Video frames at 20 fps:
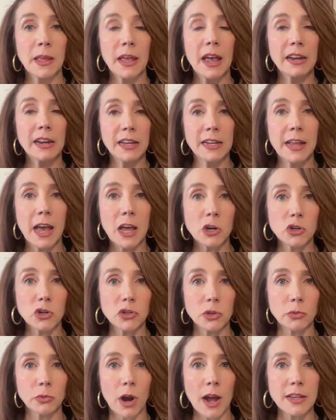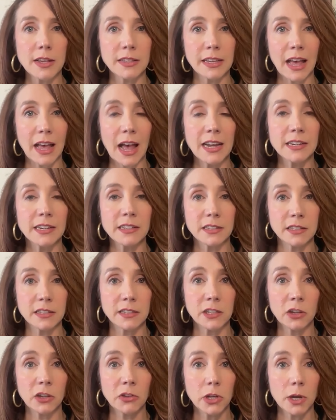And in Energy Rising, I
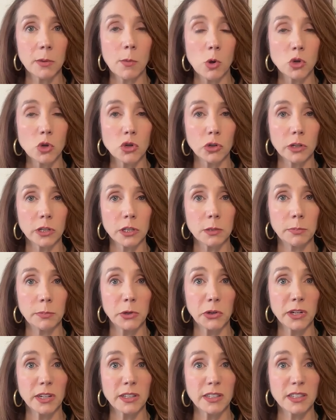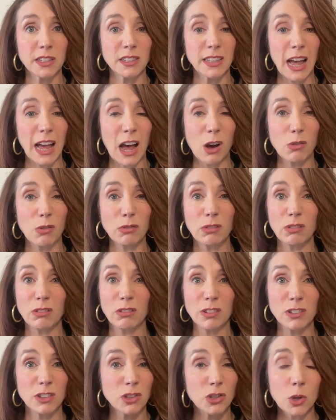distill the emotional experiences down
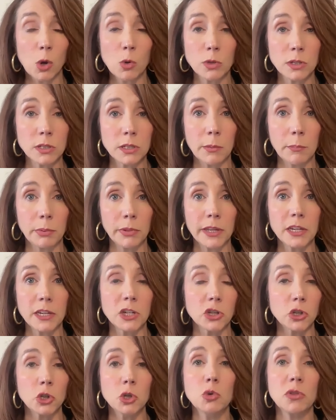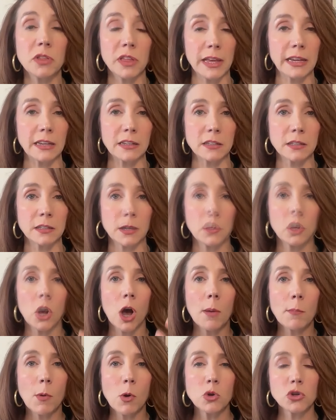so simply to two things
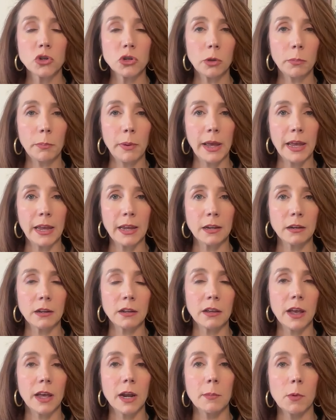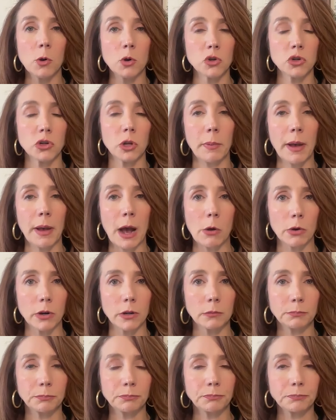emotional pain and emotional
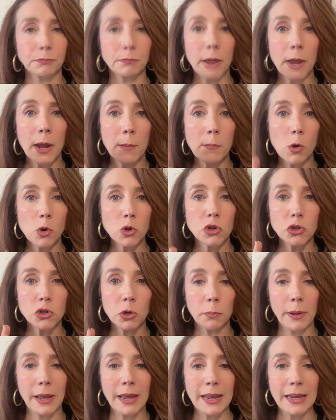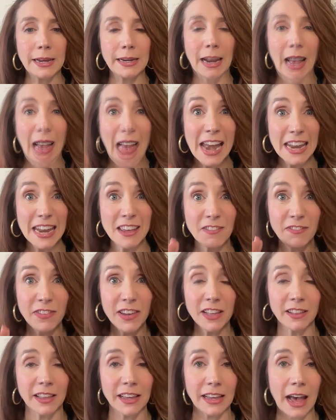power by emotional pain, any
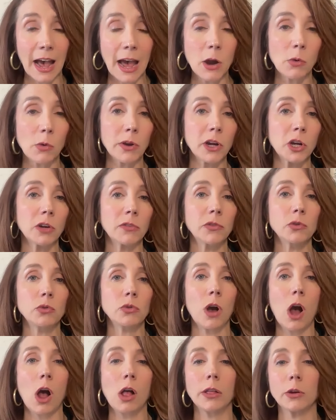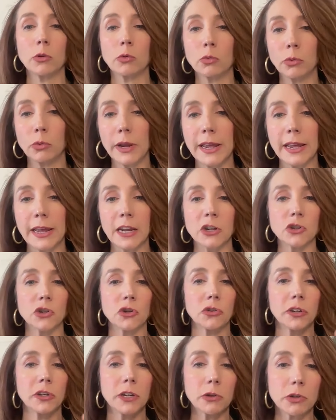feeling, I don't care if you call it rage
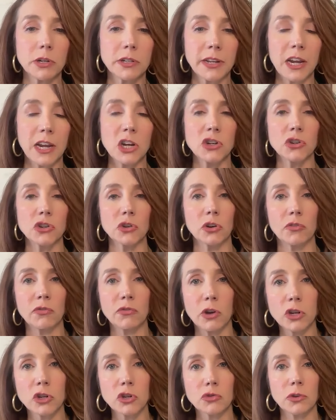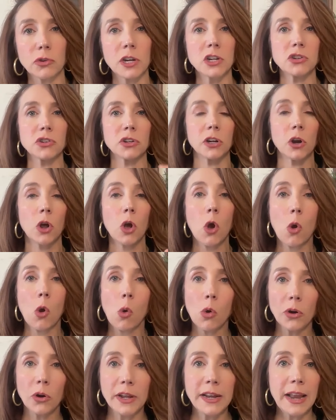or irritation or frustration
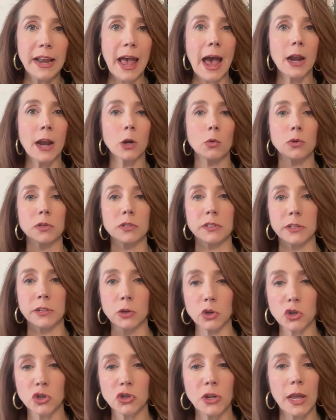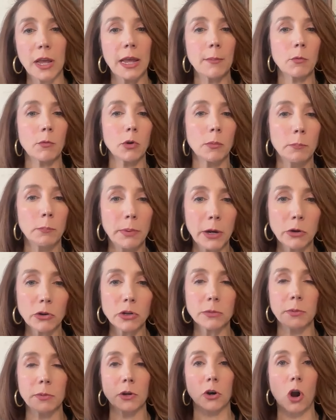or inadequacy or shame or
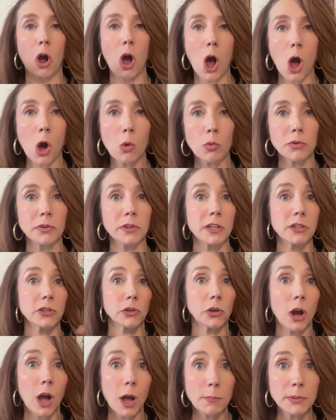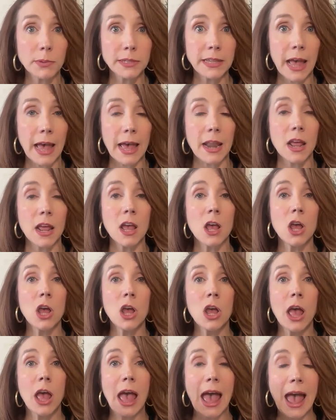embarrassment or awkwardness or upset,
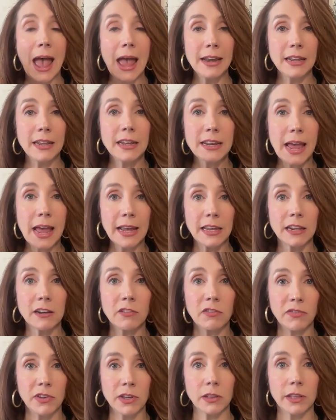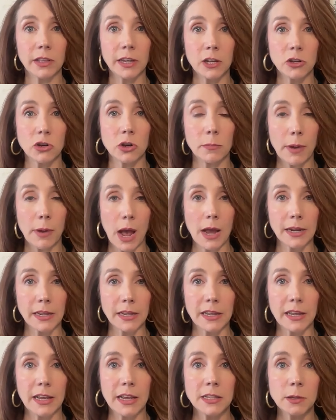any negative feeling in your
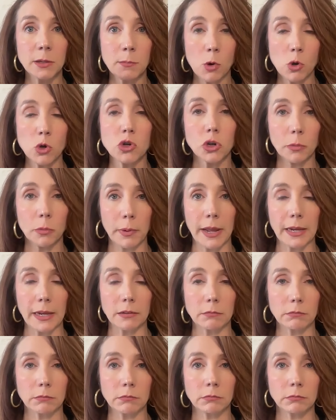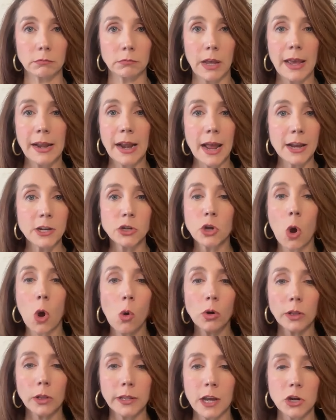body is emotional pain. And I
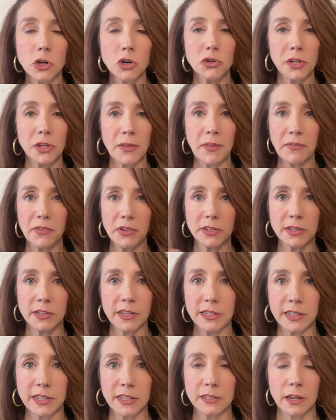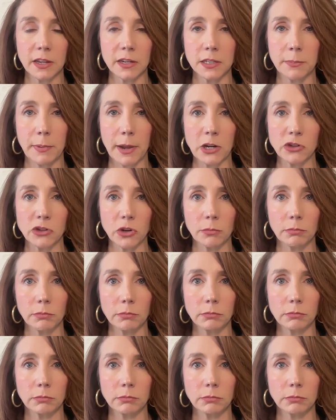totally understand that this exists on a spectrum.